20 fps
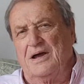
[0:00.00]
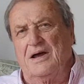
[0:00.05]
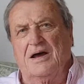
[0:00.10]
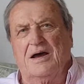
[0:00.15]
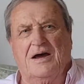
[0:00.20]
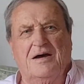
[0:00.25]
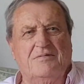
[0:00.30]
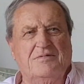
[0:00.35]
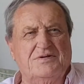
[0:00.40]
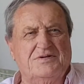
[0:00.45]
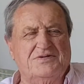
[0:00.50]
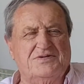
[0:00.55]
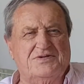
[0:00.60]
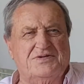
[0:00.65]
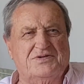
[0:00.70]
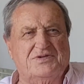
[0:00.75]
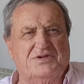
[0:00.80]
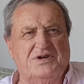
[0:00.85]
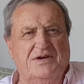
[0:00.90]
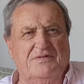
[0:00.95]
I was
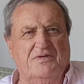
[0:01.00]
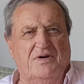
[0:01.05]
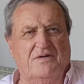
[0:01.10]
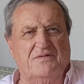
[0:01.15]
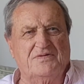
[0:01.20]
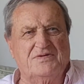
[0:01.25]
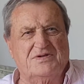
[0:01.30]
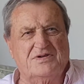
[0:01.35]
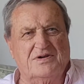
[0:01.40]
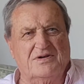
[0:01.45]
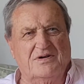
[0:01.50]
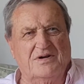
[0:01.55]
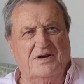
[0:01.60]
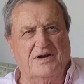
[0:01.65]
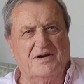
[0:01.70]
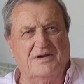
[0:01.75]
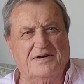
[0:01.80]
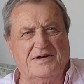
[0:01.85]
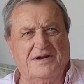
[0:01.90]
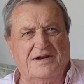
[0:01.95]
chief officer
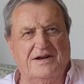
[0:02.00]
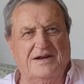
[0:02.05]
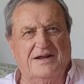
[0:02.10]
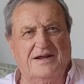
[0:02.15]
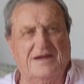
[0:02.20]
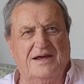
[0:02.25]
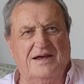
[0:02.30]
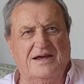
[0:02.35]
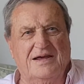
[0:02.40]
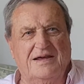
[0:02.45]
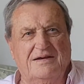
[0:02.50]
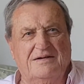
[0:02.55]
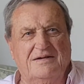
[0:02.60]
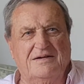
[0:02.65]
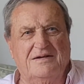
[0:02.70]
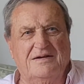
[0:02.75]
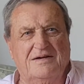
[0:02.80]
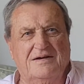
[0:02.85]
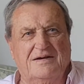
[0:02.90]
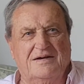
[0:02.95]
on
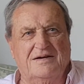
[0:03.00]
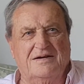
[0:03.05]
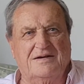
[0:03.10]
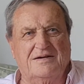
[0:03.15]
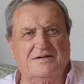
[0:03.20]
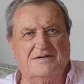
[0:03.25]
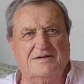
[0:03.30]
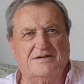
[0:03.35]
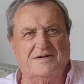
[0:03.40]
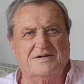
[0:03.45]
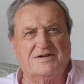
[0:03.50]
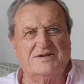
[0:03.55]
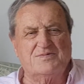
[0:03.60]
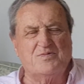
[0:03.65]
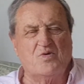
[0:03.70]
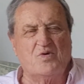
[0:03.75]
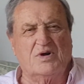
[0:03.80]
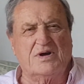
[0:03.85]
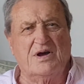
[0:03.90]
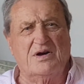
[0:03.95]
a
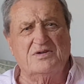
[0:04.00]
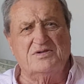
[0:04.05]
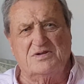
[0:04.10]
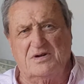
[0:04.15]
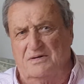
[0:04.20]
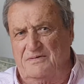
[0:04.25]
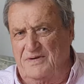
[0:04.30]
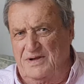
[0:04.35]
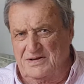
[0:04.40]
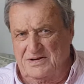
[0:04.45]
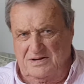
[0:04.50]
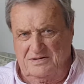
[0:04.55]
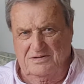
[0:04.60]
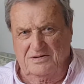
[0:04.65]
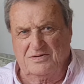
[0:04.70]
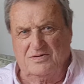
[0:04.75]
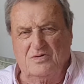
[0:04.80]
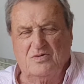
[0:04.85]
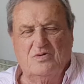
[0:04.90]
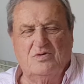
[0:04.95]
small coastal vessel
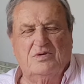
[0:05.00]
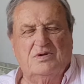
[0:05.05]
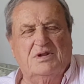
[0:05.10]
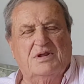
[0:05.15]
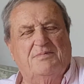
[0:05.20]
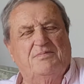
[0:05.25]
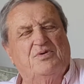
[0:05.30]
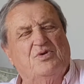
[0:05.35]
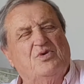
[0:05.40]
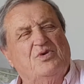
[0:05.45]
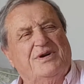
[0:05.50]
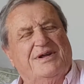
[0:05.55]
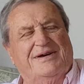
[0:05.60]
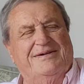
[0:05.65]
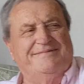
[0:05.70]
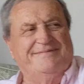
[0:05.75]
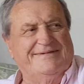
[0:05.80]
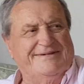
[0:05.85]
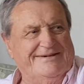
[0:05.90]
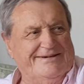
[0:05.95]
called the Border,
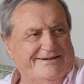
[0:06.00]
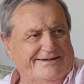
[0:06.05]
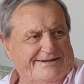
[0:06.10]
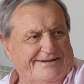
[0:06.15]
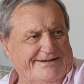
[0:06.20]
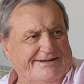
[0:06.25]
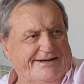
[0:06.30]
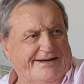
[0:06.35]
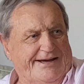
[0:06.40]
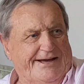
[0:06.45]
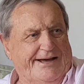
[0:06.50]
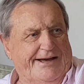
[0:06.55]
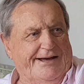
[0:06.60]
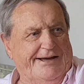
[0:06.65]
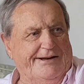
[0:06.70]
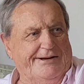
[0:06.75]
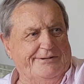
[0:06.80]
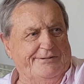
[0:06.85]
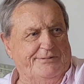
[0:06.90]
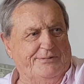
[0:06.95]

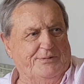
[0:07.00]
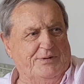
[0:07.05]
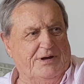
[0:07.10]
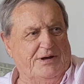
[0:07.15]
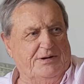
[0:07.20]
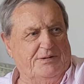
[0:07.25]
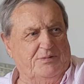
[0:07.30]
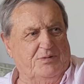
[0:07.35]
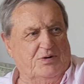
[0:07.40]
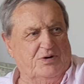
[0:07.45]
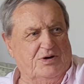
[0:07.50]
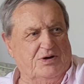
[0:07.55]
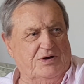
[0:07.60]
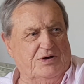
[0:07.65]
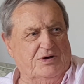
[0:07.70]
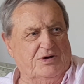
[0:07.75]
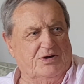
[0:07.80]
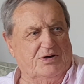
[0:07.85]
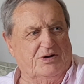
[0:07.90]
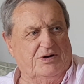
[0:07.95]
and we
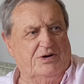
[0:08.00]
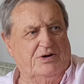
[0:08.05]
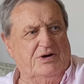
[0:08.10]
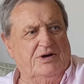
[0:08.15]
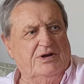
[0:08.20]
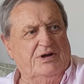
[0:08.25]
were